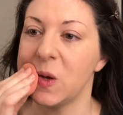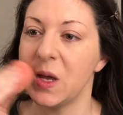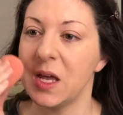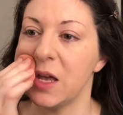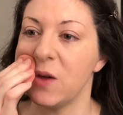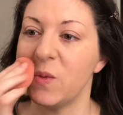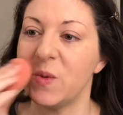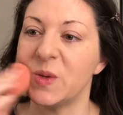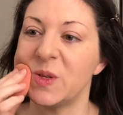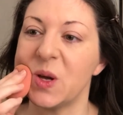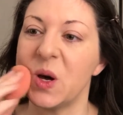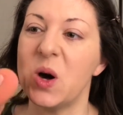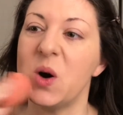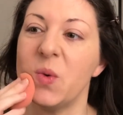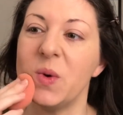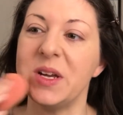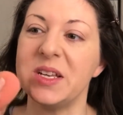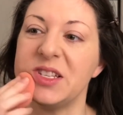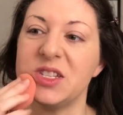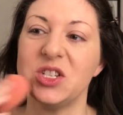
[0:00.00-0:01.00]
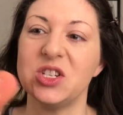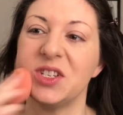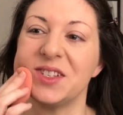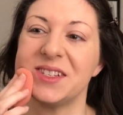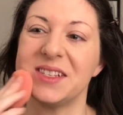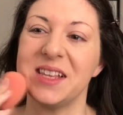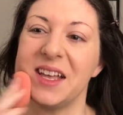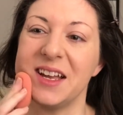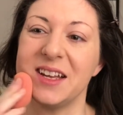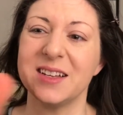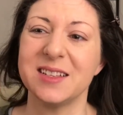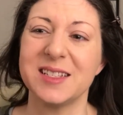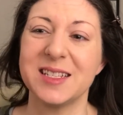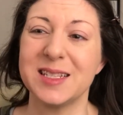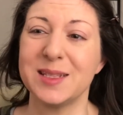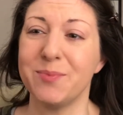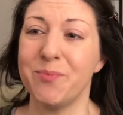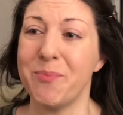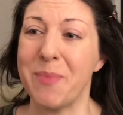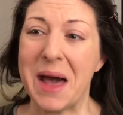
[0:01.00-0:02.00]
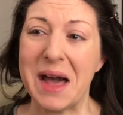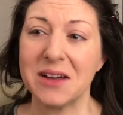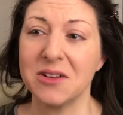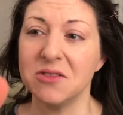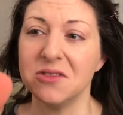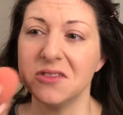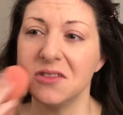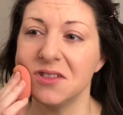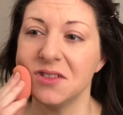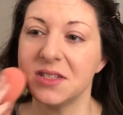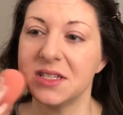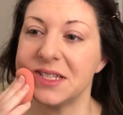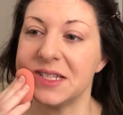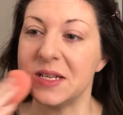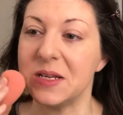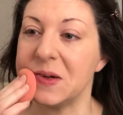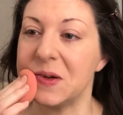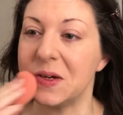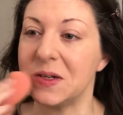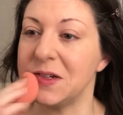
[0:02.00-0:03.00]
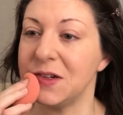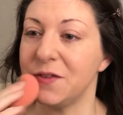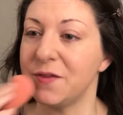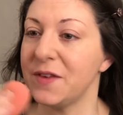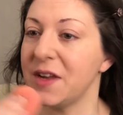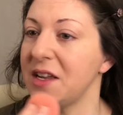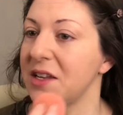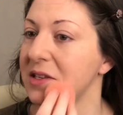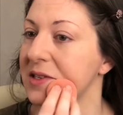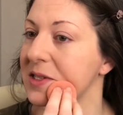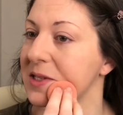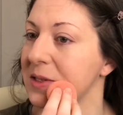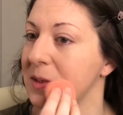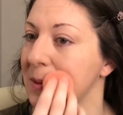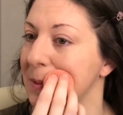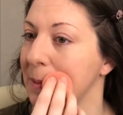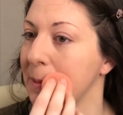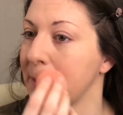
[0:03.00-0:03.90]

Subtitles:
It was always just like spackle sitting on your face.